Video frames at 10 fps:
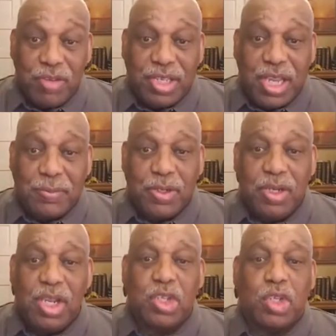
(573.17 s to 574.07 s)

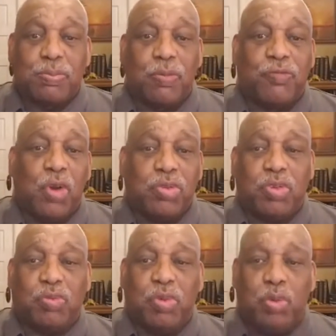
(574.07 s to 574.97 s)
deception is to pervert
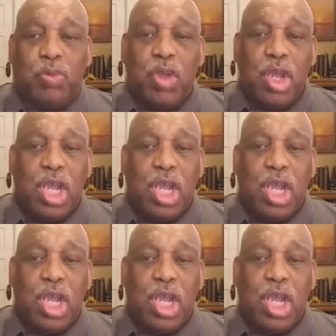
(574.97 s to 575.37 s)
the truth